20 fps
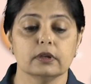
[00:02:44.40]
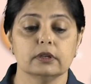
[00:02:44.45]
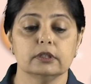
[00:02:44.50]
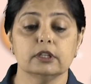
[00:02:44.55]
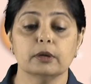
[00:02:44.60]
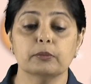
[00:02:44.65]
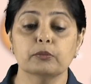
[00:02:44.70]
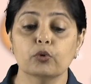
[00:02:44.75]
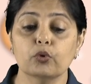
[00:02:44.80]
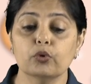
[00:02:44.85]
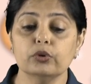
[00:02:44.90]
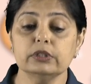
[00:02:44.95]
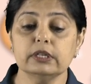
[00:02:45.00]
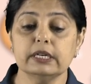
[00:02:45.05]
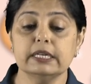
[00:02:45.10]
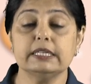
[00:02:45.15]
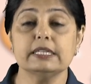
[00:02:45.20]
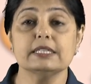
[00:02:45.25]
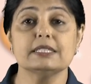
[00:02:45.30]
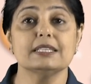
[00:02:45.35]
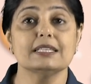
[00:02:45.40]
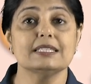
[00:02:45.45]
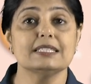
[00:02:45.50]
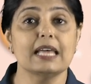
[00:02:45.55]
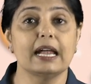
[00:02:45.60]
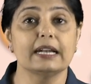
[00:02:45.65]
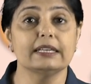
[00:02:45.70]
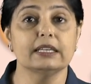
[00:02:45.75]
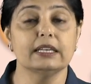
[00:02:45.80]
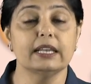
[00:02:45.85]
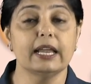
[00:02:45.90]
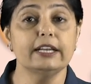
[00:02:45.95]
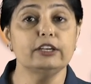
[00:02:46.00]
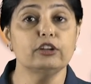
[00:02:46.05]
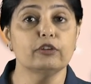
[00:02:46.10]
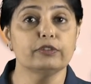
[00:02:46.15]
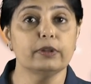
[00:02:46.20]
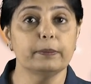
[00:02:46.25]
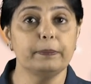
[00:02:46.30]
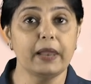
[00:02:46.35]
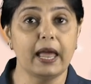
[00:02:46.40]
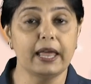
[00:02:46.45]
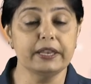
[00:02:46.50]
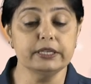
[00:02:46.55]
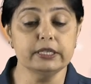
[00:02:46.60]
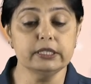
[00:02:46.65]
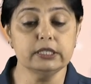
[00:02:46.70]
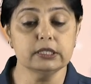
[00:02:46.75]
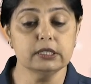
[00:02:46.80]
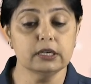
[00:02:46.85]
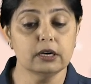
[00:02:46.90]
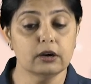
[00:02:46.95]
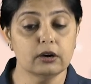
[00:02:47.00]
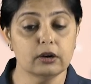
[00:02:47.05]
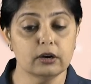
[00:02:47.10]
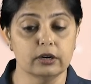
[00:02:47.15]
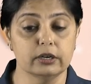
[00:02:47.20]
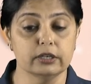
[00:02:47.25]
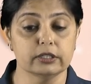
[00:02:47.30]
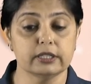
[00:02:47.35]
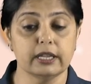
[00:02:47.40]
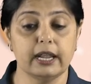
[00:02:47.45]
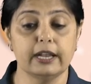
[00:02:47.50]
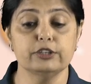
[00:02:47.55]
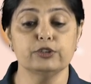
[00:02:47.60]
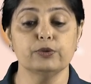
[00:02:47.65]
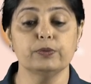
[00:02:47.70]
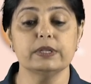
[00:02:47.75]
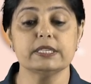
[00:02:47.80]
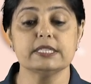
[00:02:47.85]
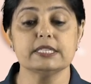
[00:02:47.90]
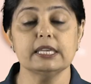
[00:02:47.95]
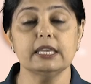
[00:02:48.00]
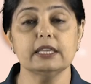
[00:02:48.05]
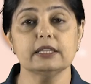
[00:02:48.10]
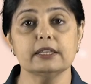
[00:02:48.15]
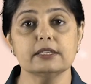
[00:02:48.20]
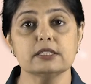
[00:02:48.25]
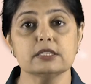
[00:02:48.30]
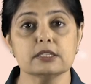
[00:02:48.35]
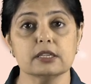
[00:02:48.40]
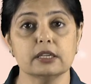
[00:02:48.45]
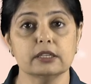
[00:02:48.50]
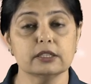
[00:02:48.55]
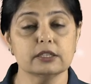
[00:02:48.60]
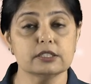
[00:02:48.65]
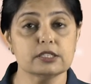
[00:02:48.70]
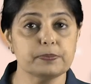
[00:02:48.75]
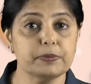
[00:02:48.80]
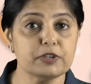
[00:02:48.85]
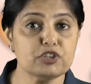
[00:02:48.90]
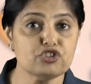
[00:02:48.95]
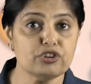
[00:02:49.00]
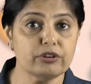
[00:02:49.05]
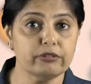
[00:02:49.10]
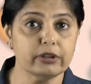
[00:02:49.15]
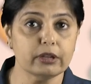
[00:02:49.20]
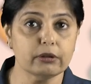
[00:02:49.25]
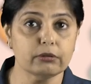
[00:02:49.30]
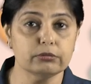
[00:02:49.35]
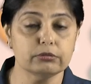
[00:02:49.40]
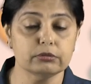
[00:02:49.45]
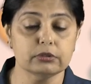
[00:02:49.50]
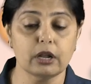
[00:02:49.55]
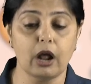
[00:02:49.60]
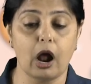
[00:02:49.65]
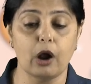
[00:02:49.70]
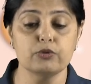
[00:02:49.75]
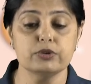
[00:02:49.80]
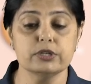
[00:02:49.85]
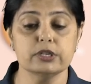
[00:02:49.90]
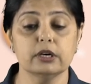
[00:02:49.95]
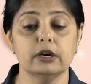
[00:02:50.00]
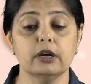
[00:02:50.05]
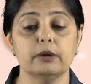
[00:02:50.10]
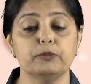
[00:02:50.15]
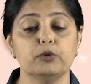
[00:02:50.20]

The moon, it is the satellite of the planet Earth, and you will see this in this picture out here.